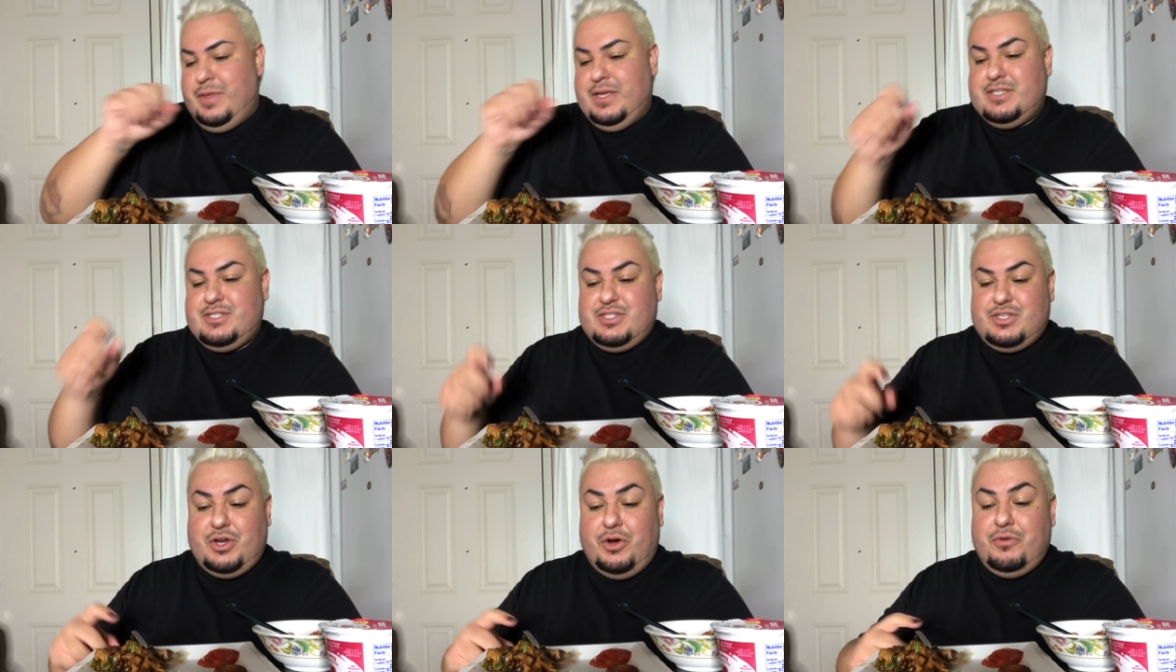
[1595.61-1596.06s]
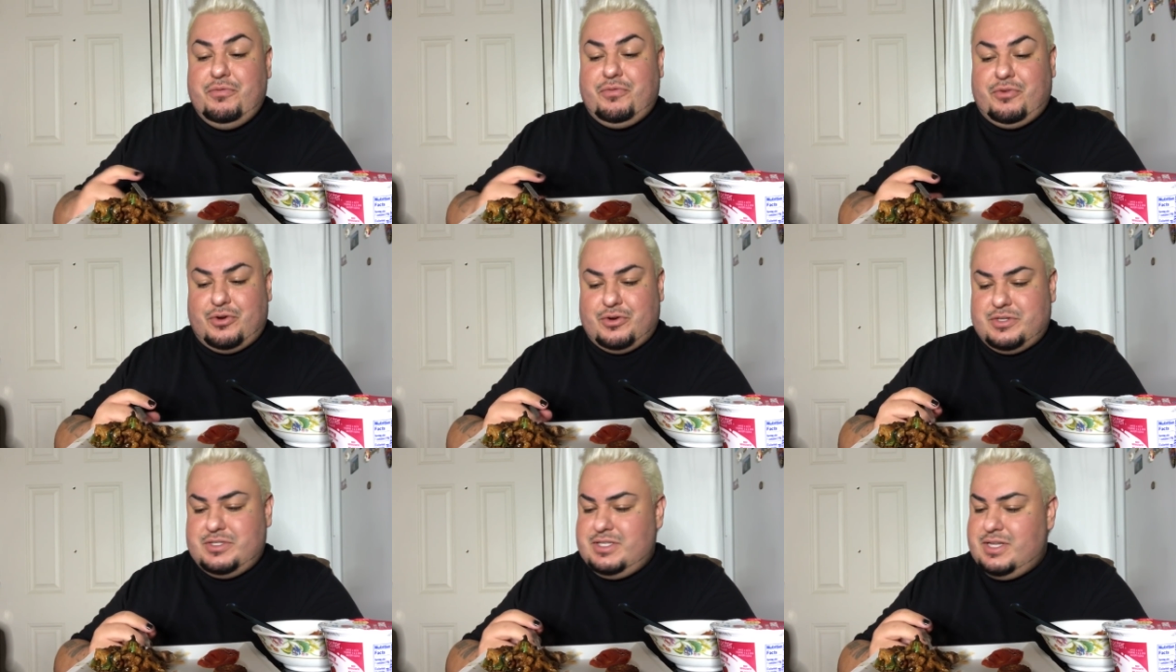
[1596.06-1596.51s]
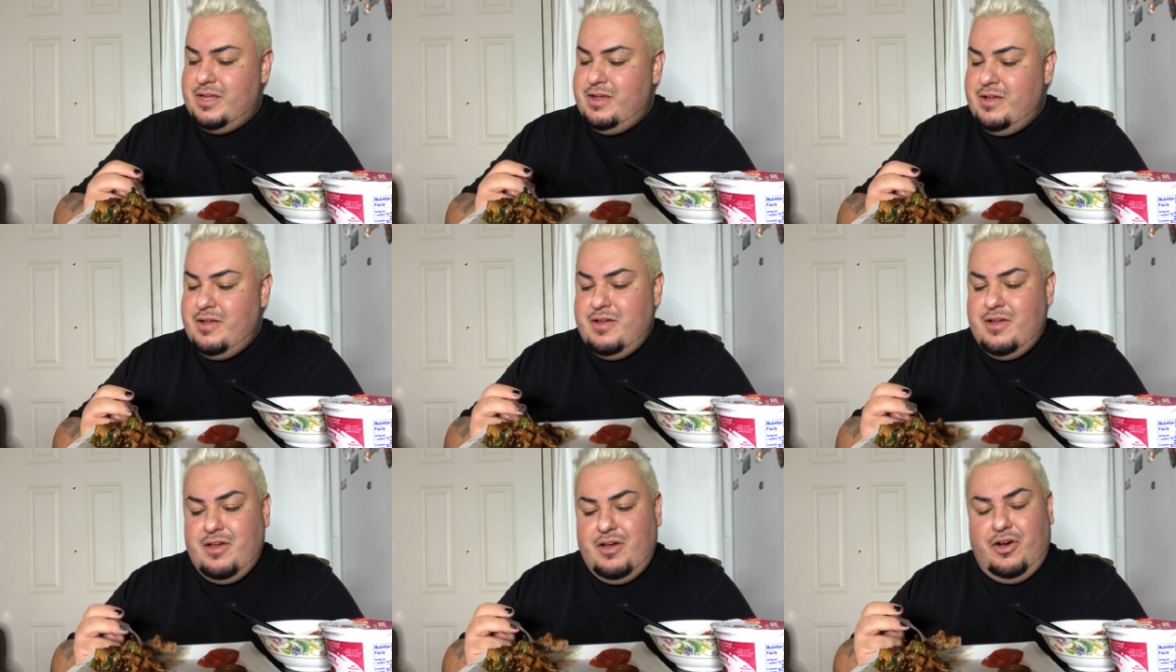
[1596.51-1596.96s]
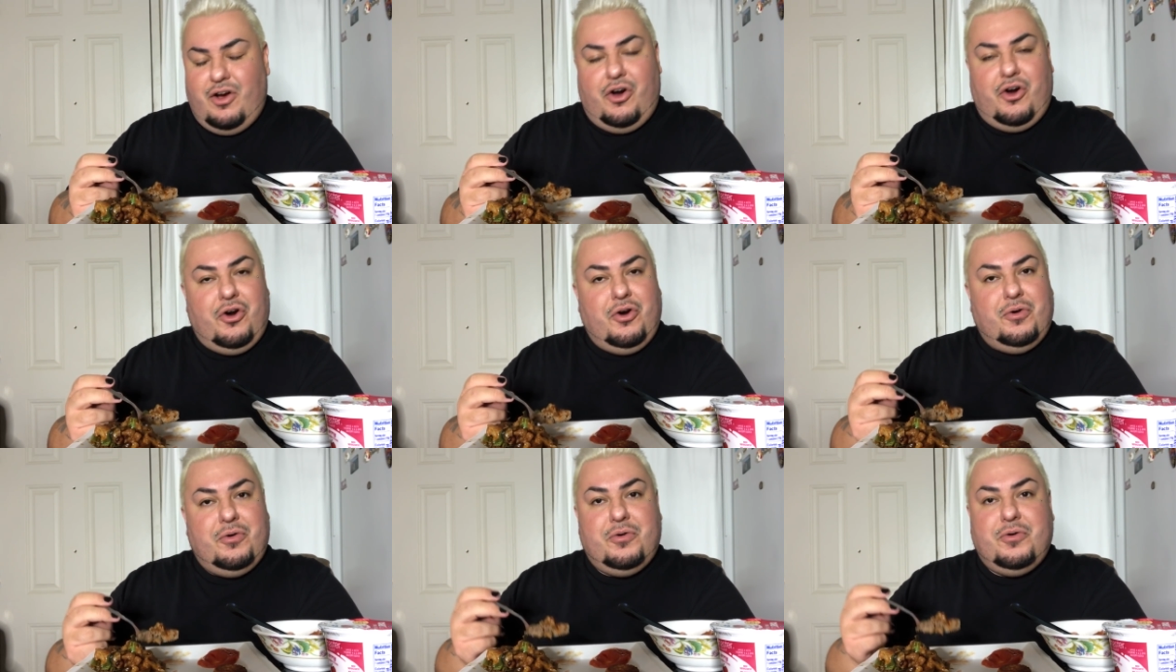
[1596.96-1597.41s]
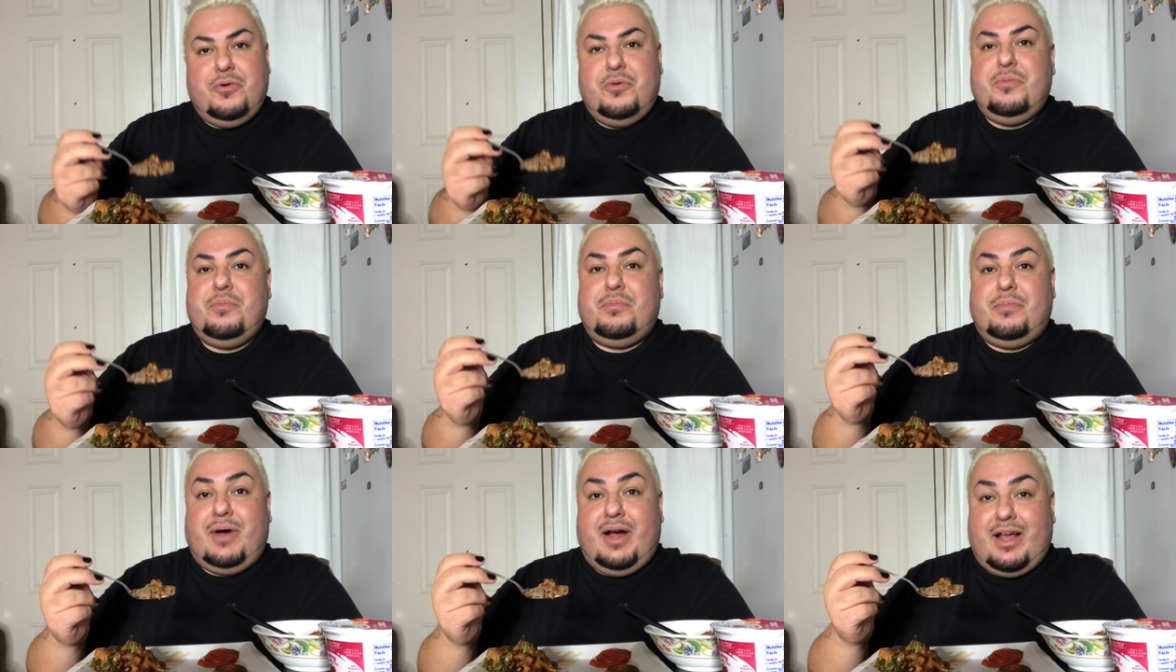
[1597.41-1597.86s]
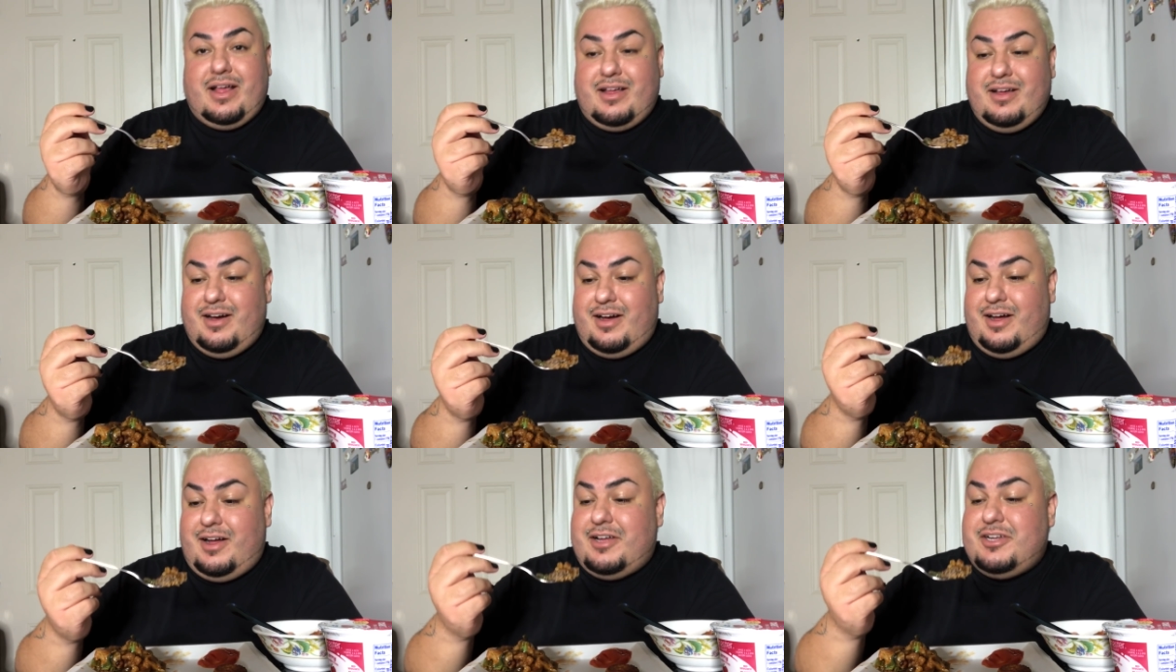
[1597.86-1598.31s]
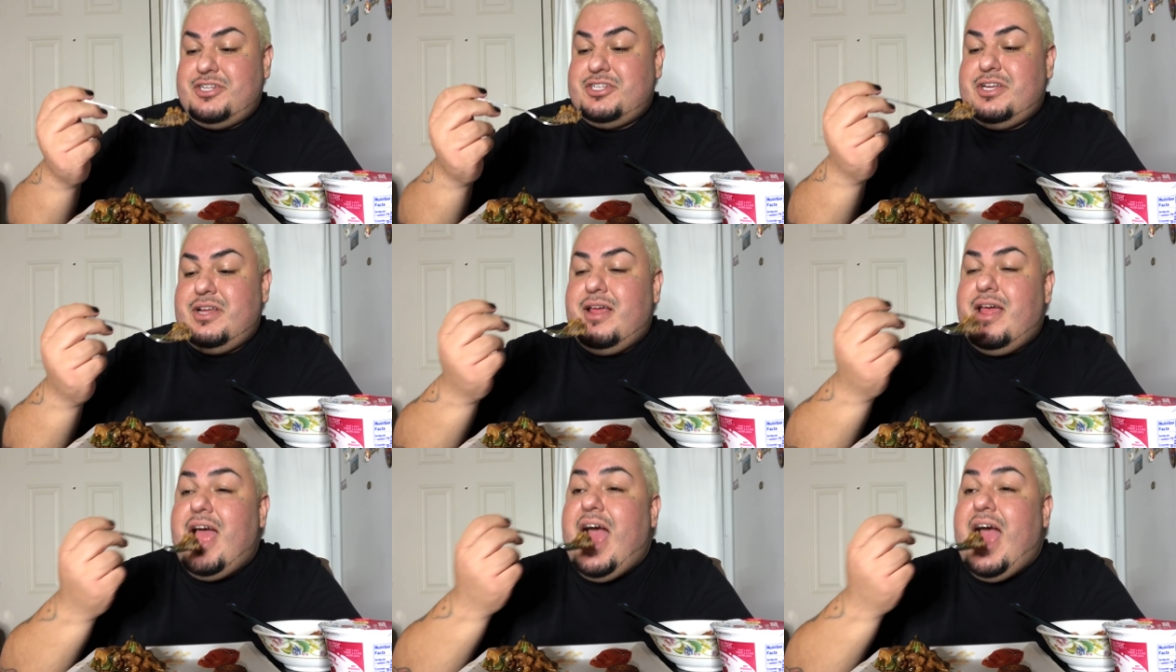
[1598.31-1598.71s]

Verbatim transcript: Stouffer's. Oh my gosh.